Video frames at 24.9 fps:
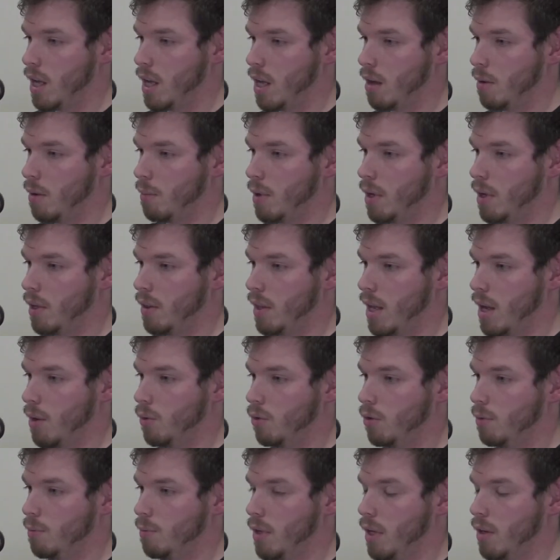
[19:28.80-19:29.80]
and they
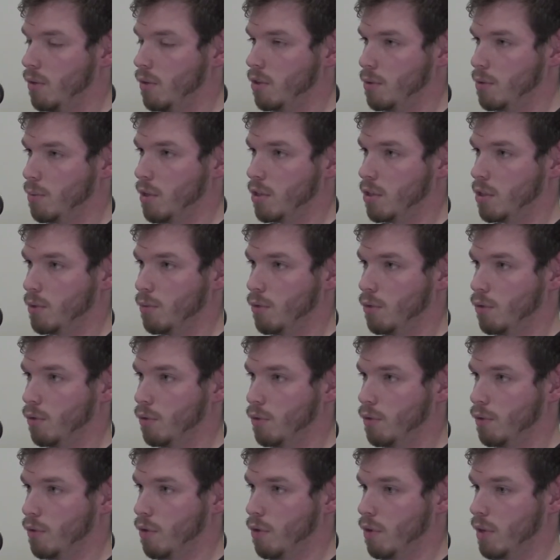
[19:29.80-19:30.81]
would be
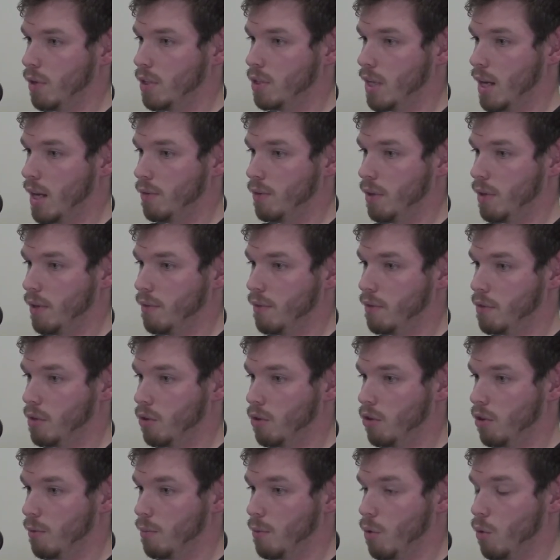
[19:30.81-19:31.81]
responsible for the safety of the
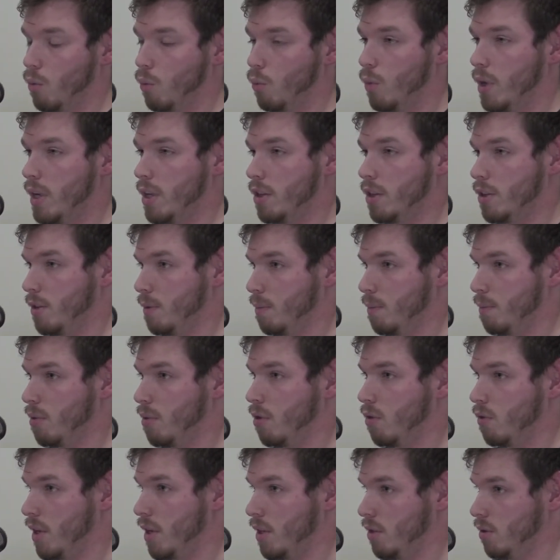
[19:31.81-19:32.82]
group with
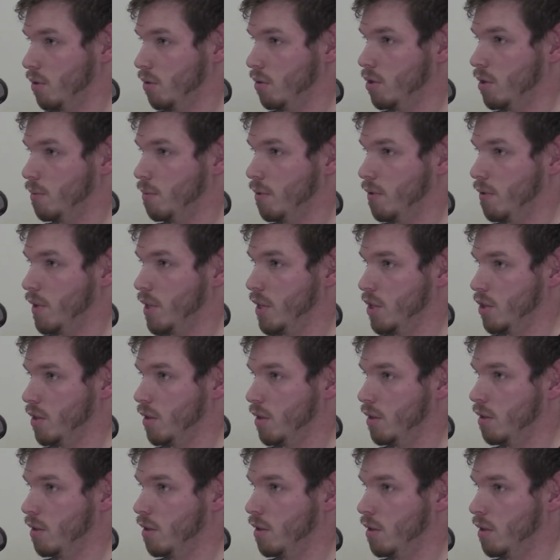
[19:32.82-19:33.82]
parental
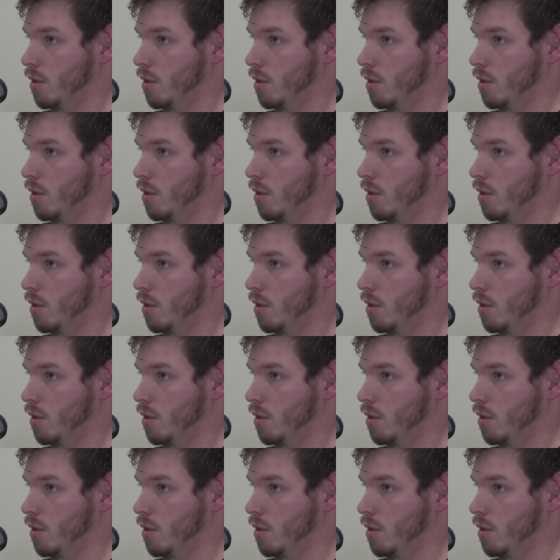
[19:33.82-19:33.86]
supervision.